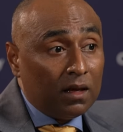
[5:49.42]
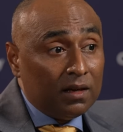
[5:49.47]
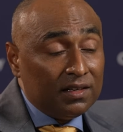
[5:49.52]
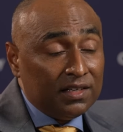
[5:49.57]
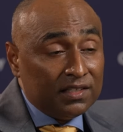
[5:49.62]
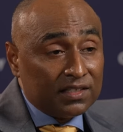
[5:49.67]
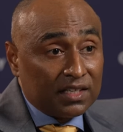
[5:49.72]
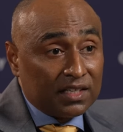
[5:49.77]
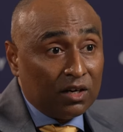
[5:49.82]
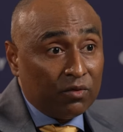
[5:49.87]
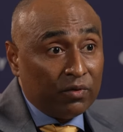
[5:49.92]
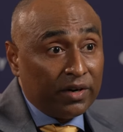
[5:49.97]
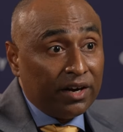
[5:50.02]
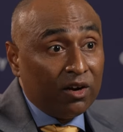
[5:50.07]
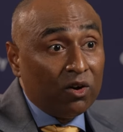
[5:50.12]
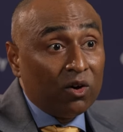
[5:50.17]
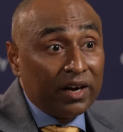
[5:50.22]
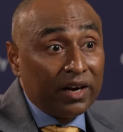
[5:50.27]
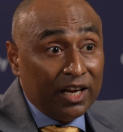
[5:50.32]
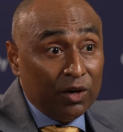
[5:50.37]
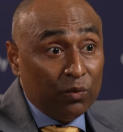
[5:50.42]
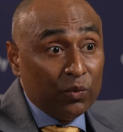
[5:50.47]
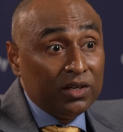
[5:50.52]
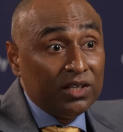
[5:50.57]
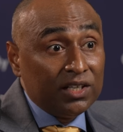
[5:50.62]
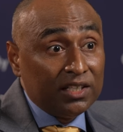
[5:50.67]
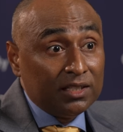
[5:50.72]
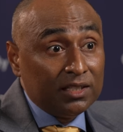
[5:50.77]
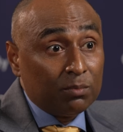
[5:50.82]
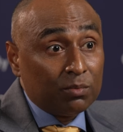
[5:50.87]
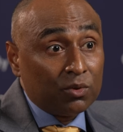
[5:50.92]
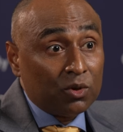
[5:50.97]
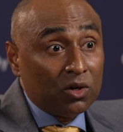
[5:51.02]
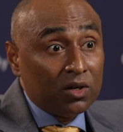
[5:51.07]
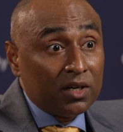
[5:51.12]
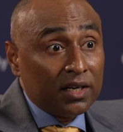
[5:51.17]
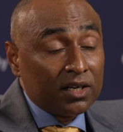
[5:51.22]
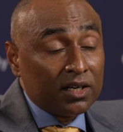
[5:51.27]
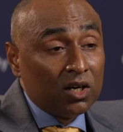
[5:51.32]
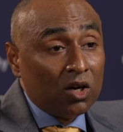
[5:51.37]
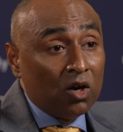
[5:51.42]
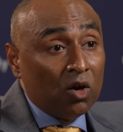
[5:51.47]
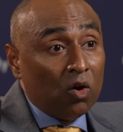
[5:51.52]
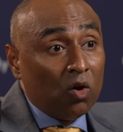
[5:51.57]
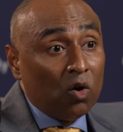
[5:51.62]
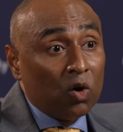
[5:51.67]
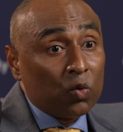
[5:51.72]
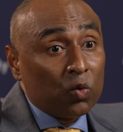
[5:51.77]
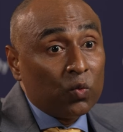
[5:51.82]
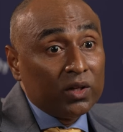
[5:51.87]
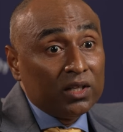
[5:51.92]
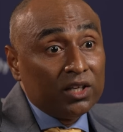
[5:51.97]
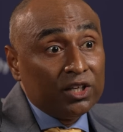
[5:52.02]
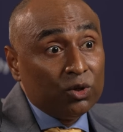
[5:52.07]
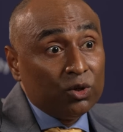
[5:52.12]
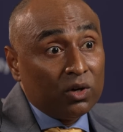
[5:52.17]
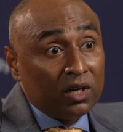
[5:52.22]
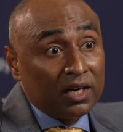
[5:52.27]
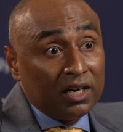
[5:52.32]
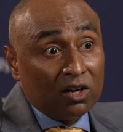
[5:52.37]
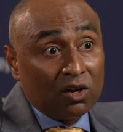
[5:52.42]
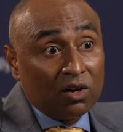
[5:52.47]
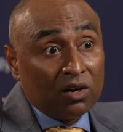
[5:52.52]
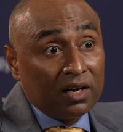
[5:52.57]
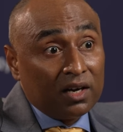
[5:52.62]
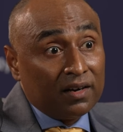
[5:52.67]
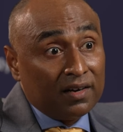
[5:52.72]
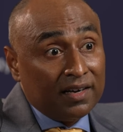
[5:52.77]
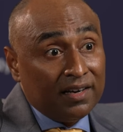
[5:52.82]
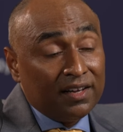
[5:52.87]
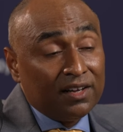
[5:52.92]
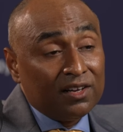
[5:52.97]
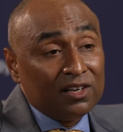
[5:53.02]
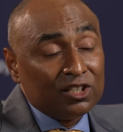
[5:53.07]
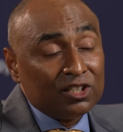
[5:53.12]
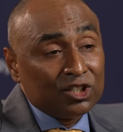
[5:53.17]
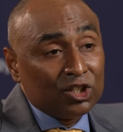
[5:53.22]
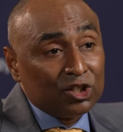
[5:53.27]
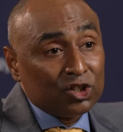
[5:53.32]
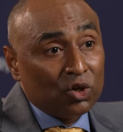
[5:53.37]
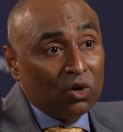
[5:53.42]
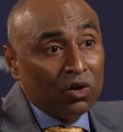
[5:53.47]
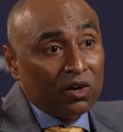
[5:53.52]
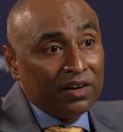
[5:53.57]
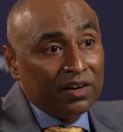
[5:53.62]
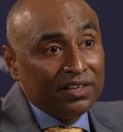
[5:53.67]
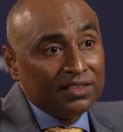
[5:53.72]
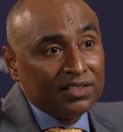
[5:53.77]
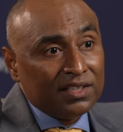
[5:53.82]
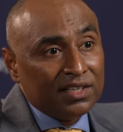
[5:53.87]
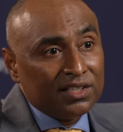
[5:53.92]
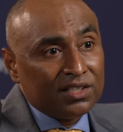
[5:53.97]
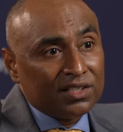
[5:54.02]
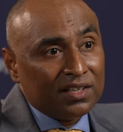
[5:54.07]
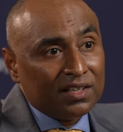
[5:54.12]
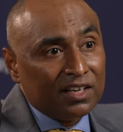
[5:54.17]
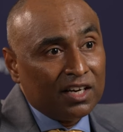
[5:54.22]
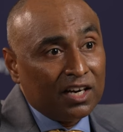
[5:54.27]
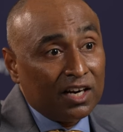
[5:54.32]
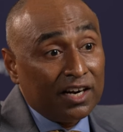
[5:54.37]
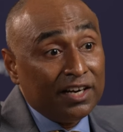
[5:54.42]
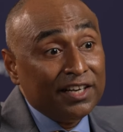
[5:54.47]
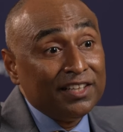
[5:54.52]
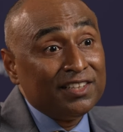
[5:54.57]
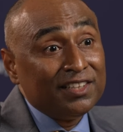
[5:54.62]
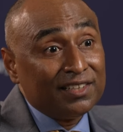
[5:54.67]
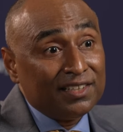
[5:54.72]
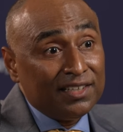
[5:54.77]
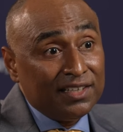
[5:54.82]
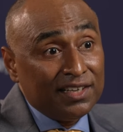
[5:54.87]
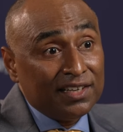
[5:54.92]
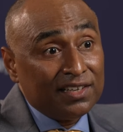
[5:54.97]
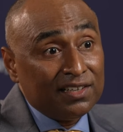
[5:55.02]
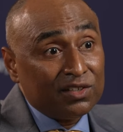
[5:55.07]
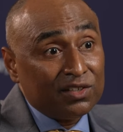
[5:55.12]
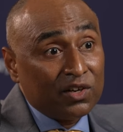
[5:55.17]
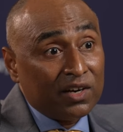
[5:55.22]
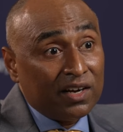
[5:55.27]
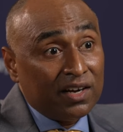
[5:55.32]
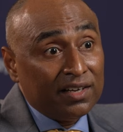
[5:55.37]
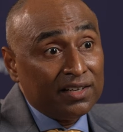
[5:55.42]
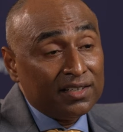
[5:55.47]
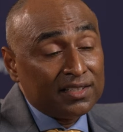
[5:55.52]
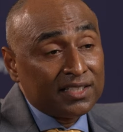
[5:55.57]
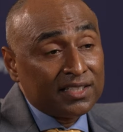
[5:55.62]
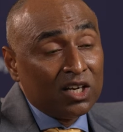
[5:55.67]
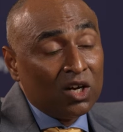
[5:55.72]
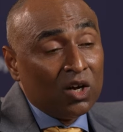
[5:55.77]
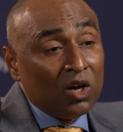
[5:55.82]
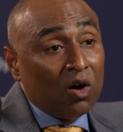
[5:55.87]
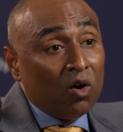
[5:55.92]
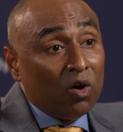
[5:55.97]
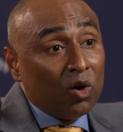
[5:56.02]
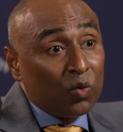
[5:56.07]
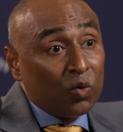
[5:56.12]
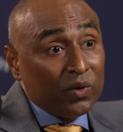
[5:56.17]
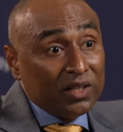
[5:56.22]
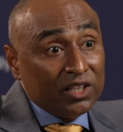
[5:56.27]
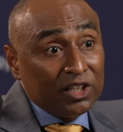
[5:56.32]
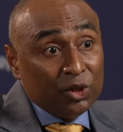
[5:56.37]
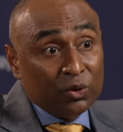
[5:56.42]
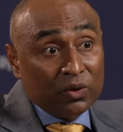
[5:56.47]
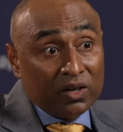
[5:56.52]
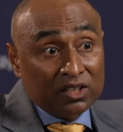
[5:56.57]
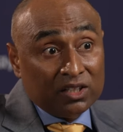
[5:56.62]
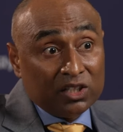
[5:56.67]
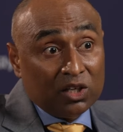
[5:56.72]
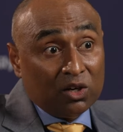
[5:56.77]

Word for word: discovering or inventing the product, or whether you are in a clinical research organization running the clinical trials, or whether you are at